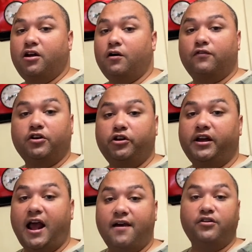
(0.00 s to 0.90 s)
it over. You
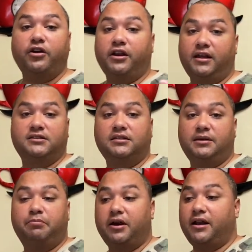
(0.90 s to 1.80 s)
can have. You can
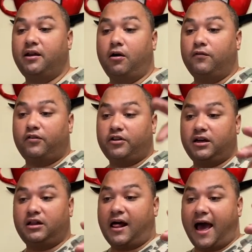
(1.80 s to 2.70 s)
easily put it over the
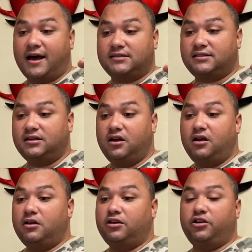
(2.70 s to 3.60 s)
glass.
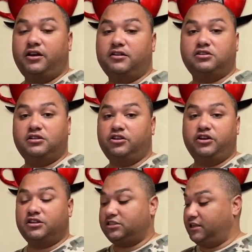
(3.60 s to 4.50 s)
You can either you
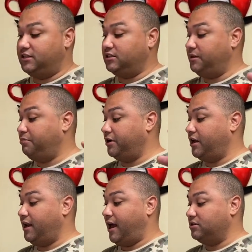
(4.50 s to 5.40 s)
can just easily put
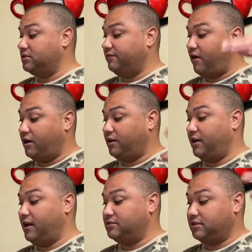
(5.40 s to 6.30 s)
an ounce of vodka,
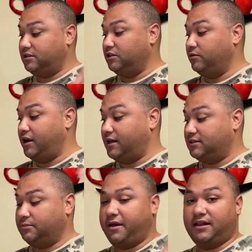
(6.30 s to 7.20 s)
an ounce of Kahlua, an
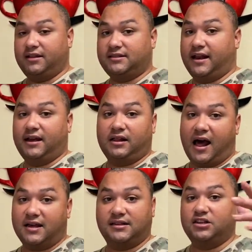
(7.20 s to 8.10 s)
ounce of Bailey's in a
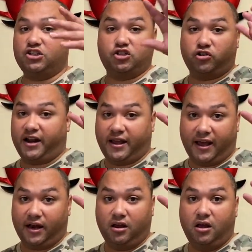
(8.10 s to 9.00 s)
glass and just drink
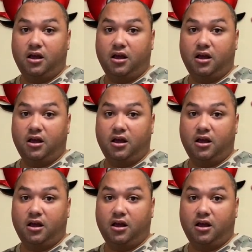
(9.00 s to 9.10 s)
it.